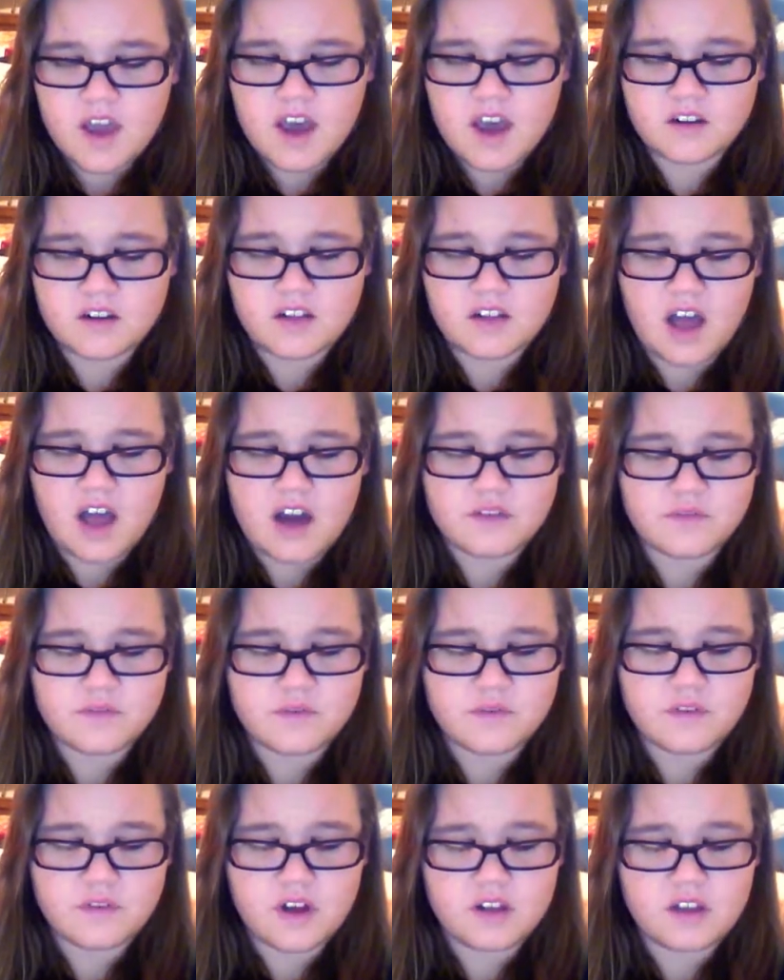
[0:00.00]
And a
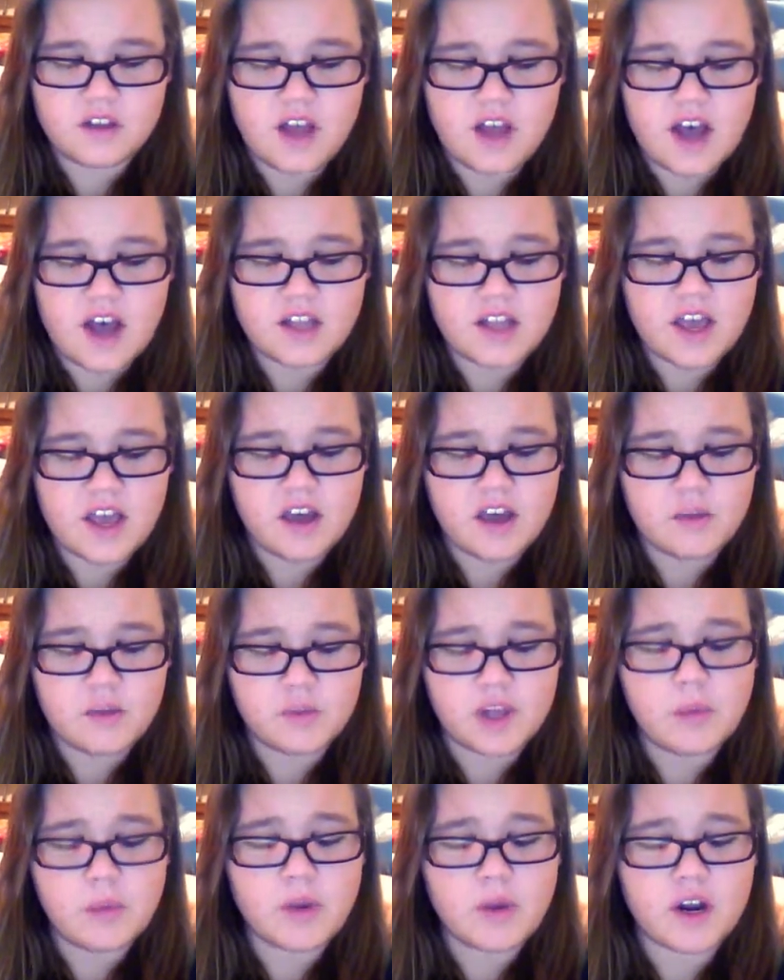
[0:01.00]
lot like a
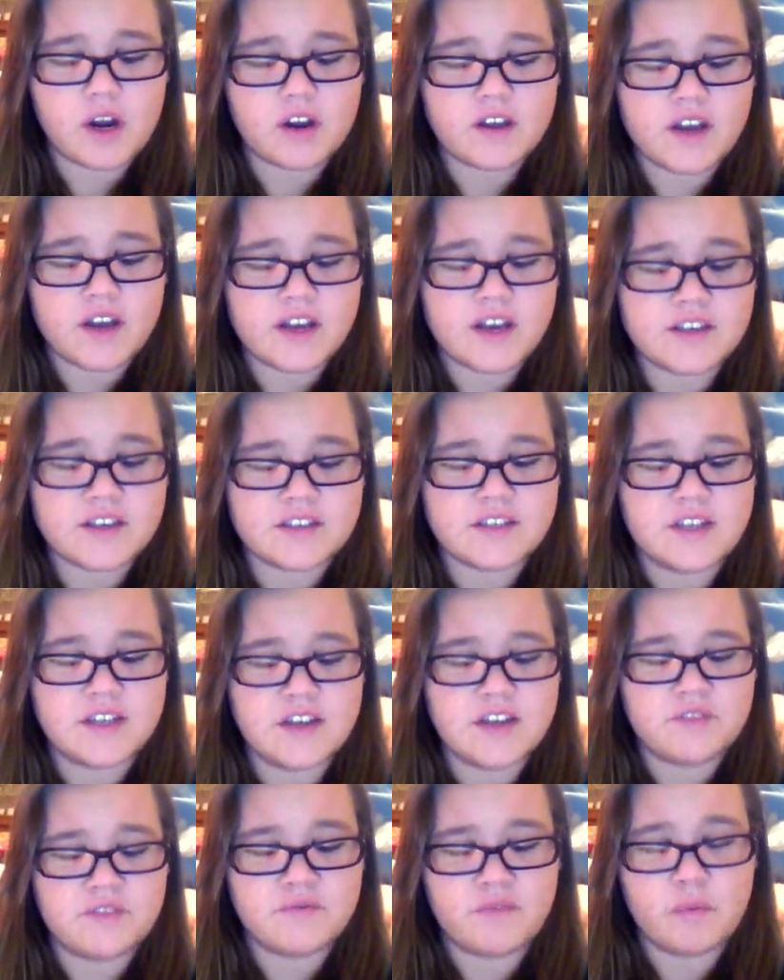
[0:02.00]
plumber as
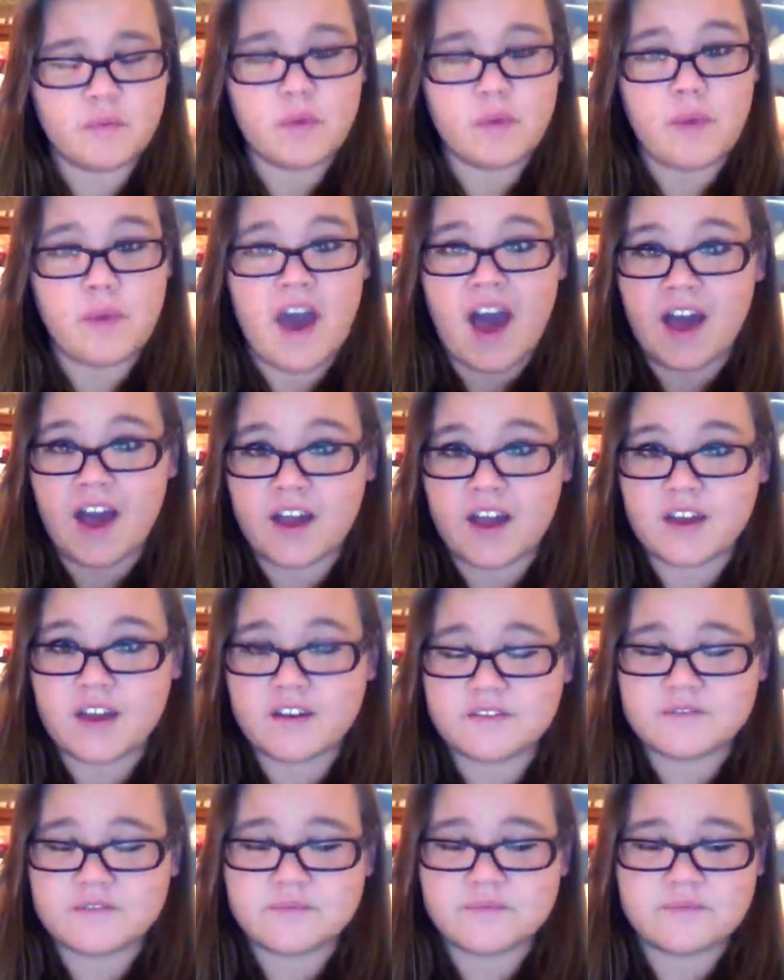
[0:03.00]
seen from the back.